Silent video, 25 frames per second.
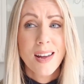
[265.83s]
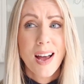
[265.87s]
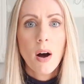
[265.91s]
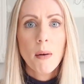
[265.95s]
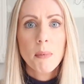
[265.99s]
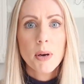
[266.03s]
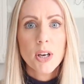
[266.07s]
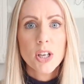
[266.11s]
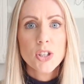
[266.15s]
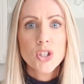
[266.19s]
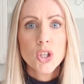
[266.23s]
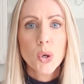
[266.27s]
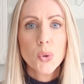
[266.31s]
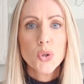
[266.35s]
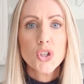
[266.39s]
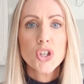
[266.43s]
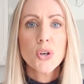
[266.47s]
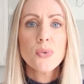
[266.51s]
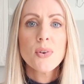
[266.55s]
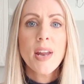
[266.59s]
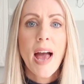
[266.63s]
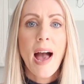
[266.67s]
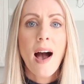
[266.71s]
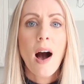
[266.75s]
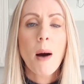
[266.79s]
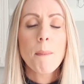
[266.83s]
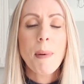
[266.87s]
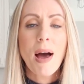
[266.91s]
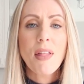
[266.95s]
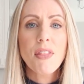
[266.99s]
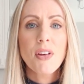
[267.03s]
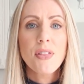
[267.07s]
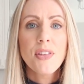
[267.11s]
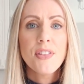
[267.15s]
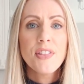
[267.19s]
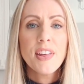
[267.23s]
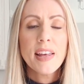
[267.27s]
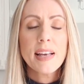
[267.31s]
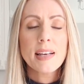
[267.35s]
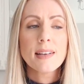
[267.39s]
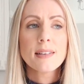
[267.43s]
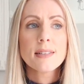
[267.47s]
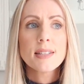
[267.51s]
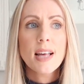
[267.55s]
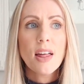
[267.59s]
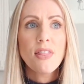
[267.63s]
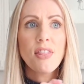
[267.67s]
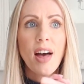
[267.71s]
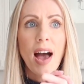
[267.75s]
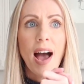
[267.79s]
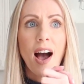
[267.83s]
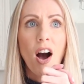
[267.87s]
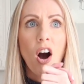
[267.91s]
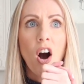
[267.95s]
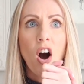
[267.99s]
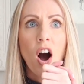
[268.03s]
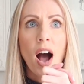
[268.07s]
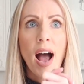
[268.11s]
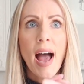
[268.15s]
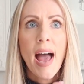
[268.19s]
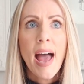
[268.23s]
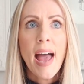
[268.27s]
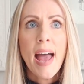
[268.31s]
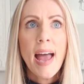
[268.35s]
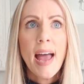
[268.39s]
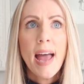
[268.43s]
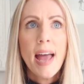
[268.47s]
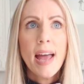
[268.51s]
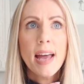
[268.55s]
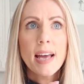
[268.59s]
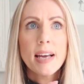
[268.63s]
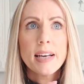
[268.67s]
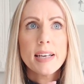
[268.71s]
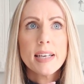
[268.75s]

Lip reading: I'm going to talk to you now about the things that I